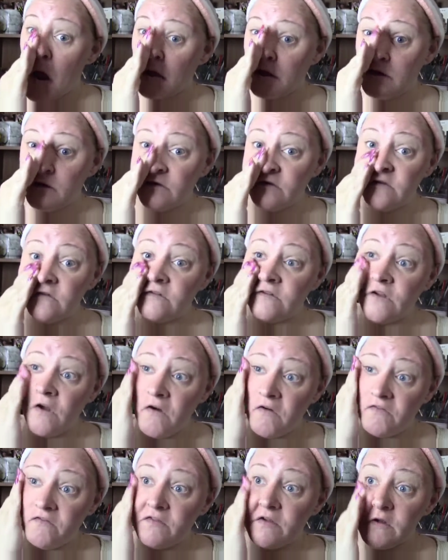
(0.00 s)
you just
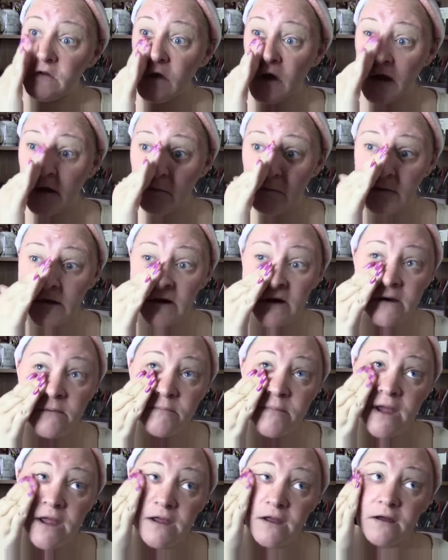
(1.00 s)
don't feel like
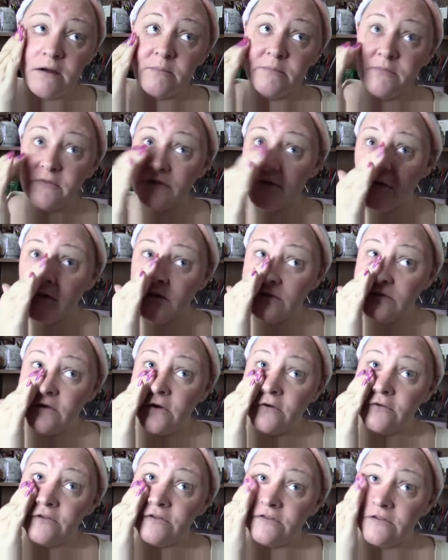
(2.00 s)
wearing makeup
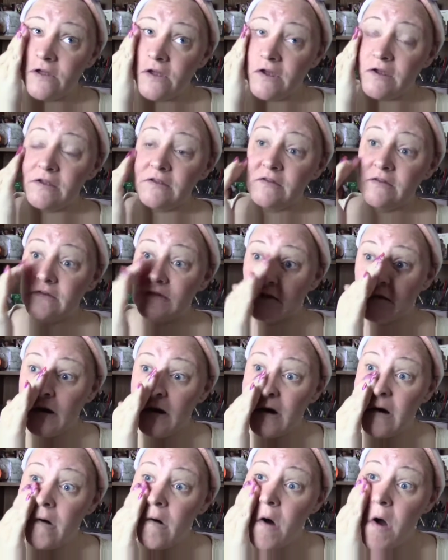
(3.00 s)
those days.
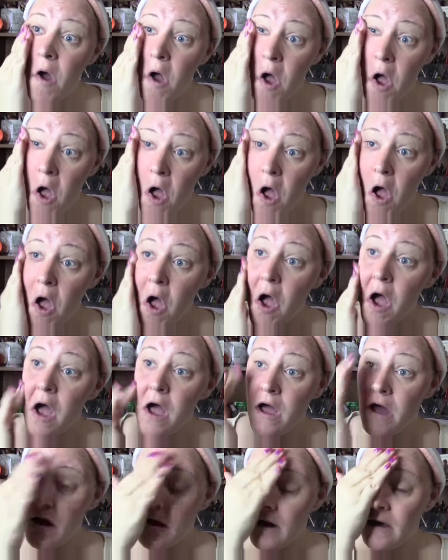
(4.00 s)
So
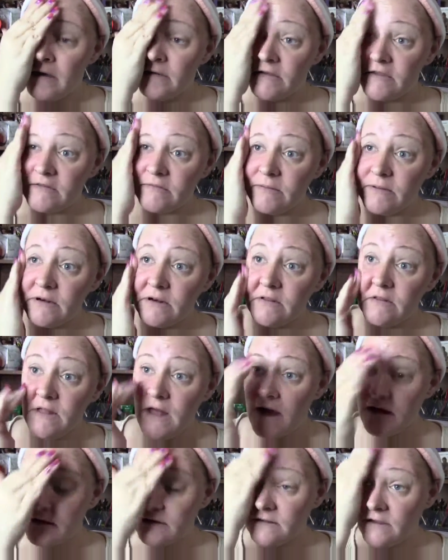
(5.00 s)
spent a
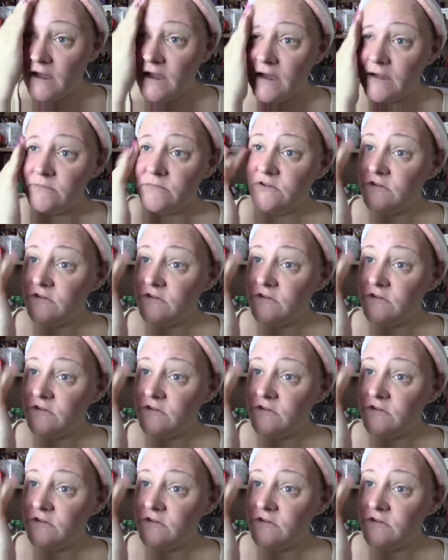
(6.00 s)
lot of time